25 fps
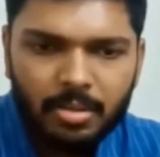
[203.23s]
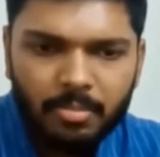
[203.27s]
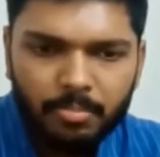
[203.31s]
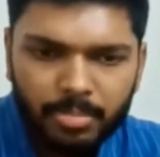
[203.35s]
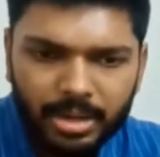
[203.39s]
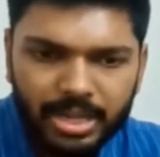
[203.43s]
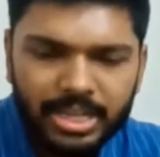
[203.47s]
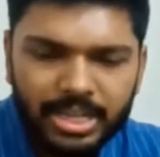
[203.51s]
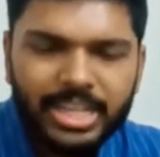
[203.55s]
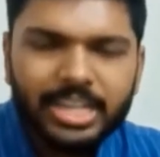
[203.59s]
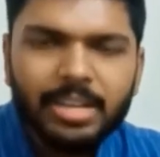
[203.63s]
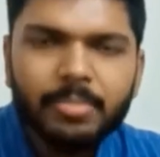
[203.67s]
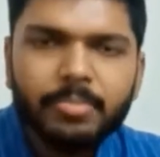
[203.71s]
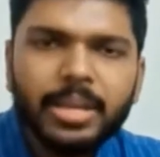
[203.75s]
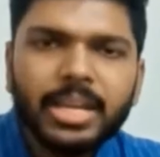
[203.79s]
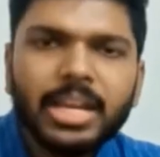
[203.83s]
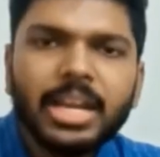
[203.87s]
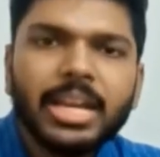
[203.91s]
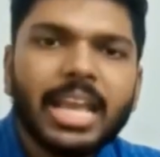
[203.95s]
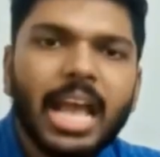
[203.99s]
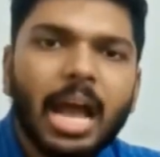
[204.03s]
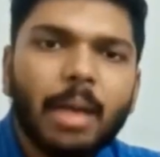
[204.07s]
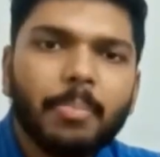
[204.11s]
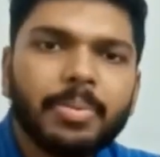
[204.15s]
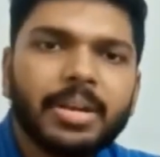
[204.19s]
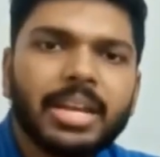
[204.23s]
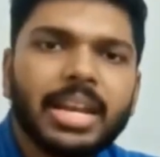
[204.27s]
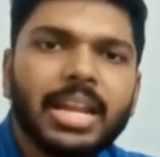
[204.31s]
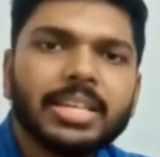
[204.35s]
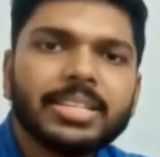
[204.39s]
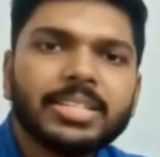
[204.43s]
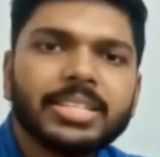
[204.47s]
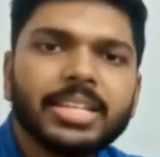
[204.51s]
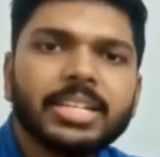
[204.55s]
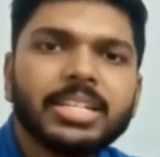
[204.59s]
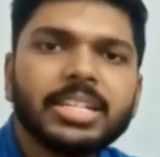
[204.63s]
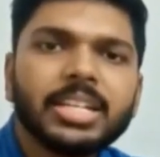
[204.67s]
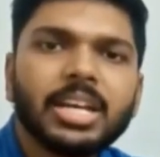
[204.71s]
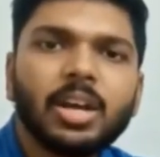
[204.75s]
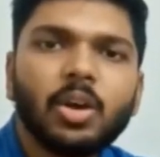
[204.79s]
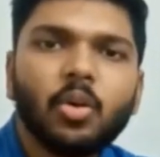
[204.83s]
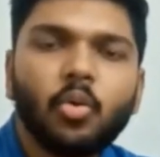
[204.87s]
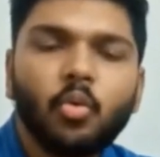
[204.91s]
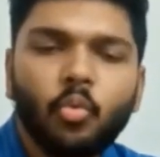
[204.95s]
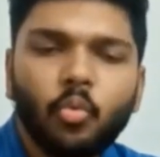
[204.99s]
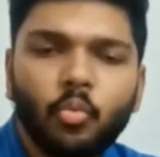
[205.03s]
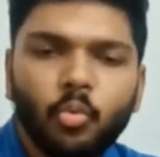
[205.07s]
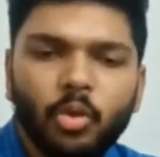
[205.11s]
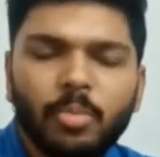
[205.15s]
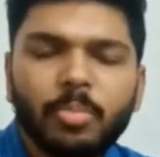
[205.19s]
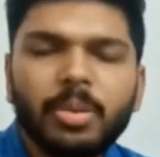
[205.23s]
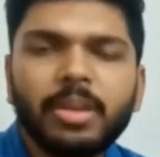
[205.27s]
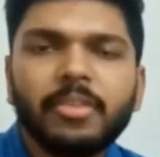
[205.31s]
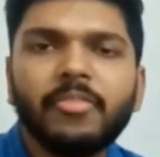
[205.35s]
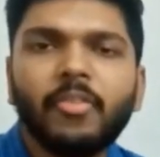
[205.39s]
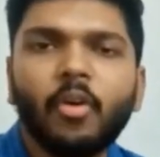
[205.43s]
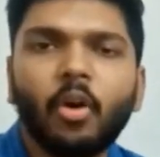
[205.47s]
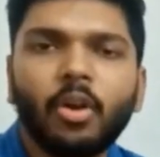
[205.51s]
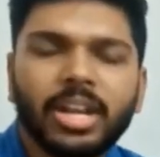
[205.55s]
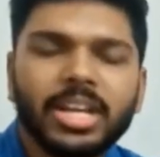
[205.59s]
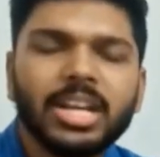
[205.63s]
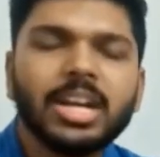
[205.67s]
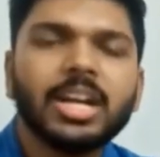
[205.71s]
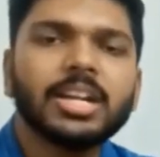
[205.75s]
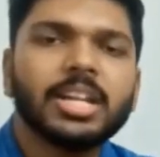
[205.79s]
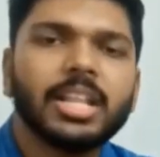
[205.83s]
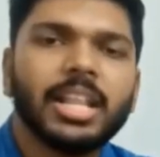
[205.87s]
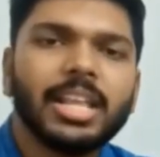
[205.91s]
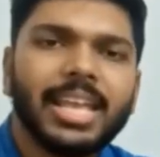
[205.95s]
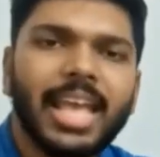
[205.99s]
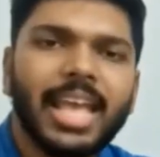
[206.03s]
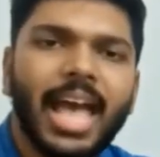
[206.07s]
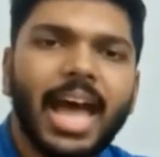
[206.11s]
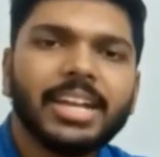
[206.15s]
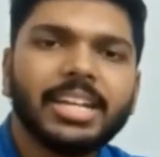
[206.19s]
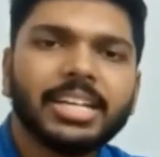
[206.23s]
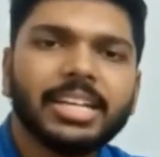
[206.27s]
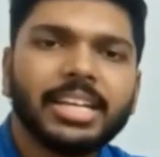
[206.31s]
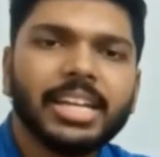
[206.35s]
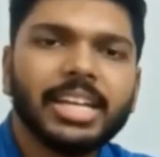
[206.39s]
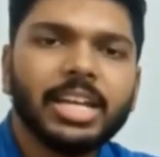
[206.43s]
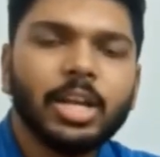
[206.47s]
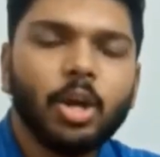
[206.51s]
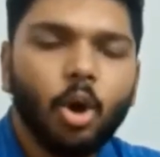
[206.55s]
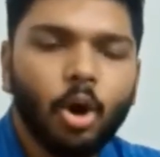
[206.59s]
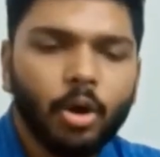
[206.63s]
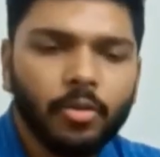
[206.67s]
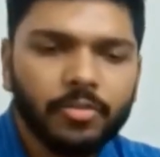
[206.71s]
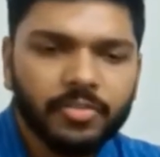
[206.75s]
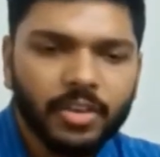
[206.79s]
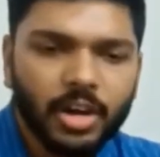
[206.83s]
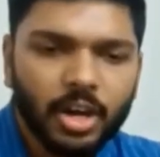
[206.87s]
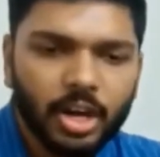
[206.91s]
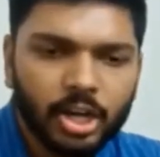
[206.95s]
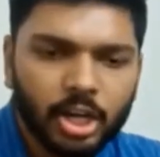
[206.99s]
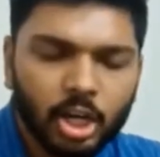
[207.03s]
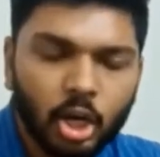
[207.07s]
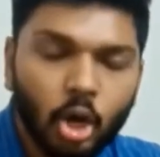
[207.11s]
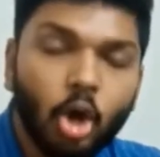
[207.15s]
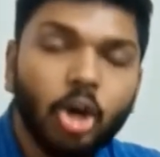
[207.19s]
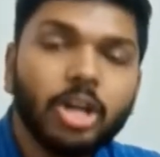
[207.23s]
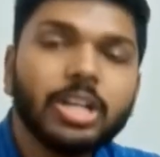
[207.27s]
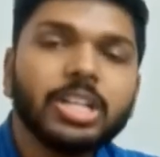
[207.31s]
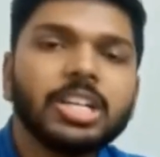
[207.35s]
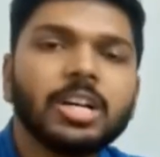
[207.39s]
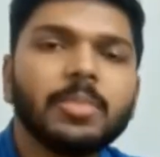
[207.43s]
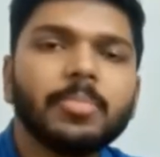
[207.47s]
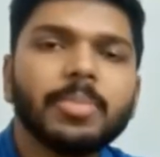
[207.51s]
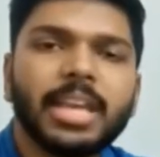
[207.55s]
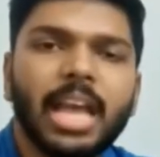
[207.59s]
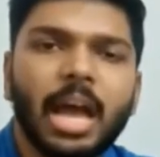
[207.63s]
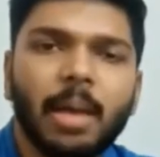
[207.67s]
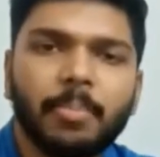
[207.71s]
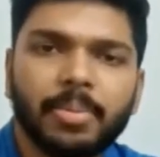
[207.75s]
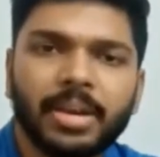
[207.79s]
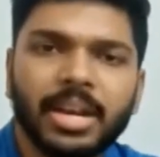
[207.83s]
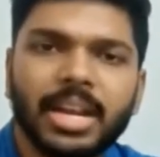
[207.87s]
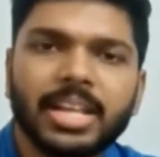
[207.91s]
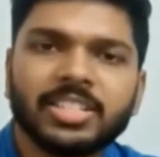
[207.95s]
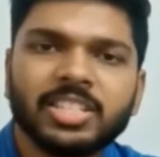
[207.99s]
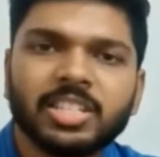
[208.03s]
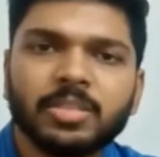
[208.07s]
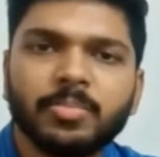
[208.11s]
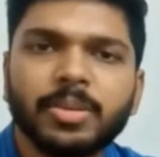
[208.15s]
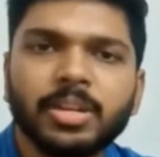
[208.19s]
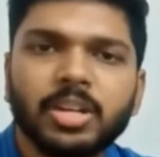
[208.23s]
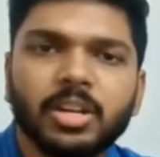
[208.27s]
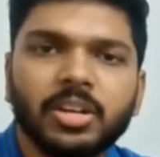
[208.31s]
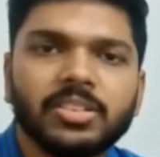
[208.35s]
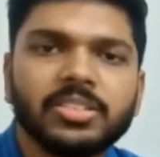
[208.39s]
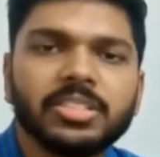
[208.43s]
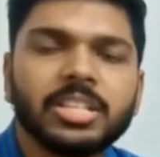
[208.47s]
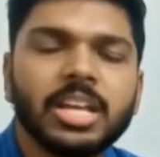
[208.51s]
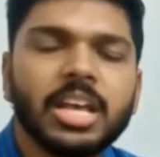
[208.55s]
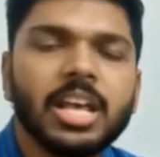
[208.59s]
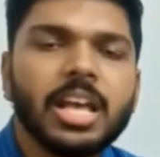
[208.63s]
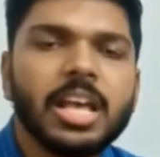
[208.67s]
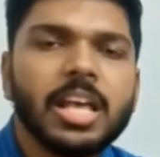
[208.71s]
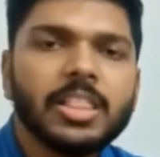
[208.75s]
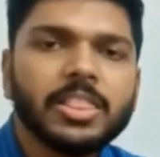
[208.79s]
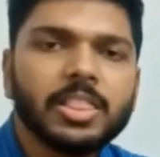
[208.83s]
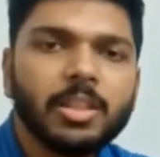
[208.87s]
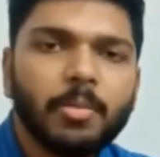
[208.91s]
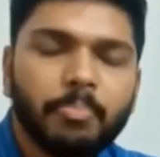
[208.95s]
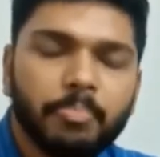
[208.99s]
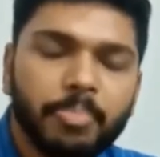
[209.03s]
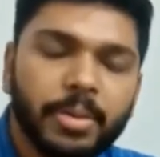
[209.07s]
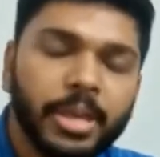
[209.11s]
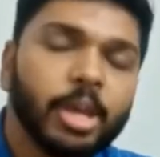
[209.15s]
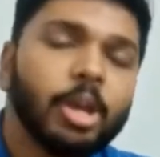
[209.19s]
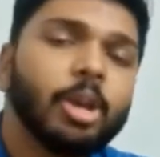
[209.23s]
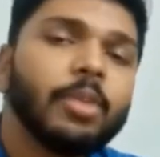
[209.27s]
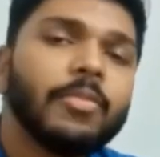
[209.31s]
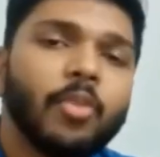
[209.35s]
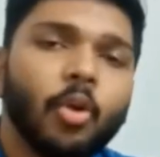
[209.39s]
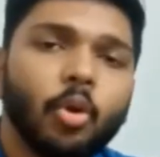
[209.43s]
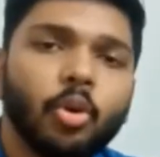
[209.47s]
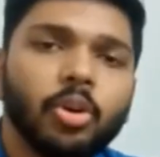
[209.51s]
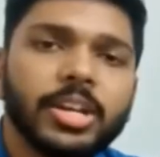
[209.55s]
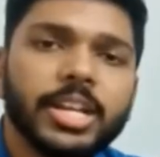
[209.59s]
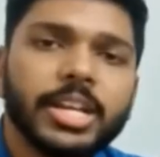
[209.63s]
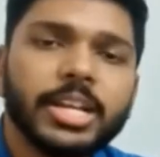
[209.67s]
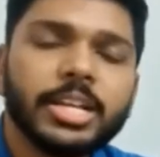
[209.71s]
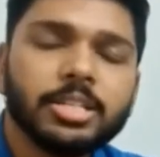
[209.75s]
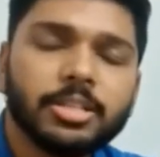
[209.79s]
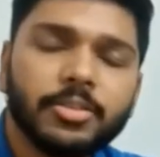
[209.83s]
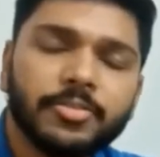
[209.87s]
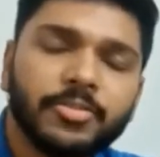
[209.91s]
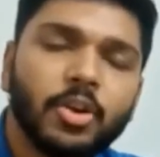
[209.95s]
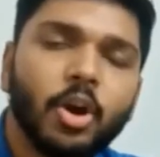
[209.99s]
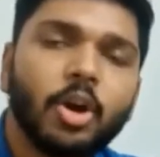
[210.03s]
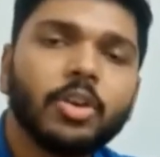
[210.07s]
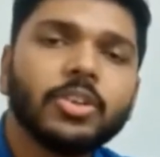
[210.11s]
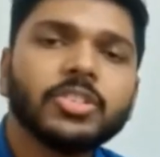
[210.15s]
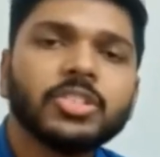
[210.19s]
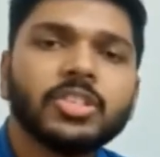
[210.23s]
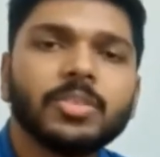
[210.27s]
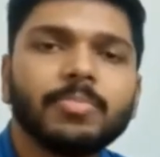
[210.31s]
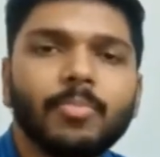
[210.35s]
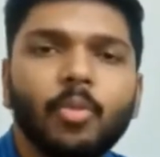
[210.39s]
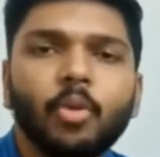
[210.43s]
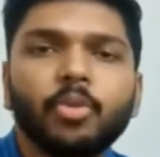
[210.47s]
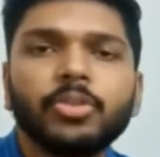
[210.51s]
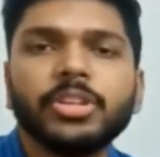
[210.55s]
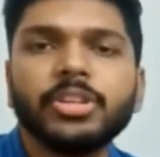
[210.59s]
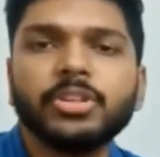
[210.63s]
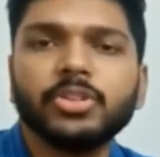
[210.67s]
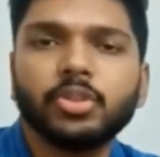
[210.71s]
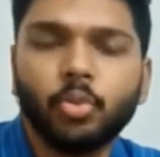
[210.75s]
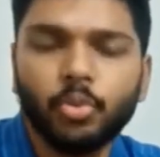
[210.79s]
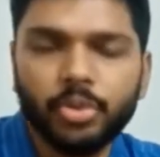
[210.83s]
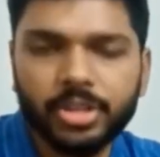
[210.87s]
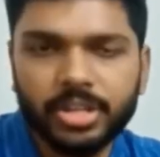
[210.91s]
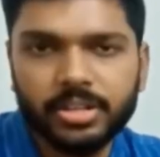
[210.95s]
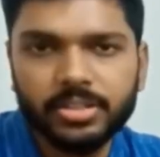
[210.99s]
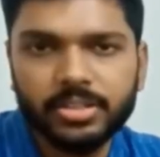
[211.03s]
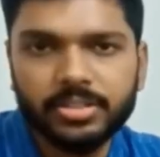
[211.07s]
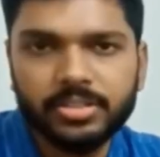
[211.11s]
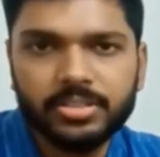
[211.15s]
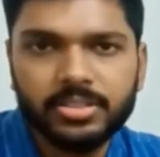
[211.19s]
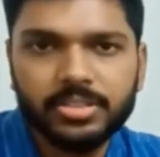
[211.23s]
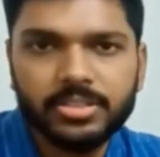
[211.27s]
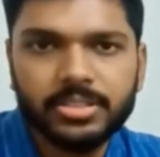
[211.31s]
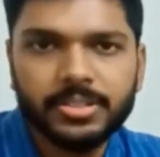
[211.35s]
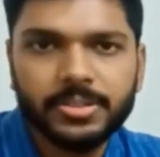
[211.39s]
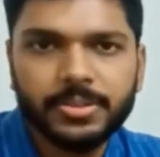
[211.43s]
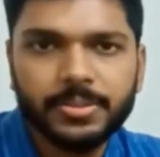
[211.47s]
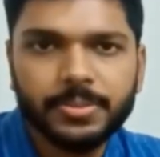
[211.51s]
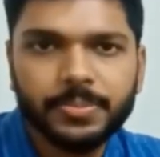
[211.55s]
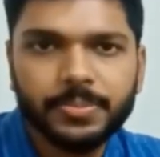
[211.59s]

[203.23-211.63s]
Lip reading: being a capital asset will be falling under the category of long-term capital asset because the period of holding is of course more than 2 years.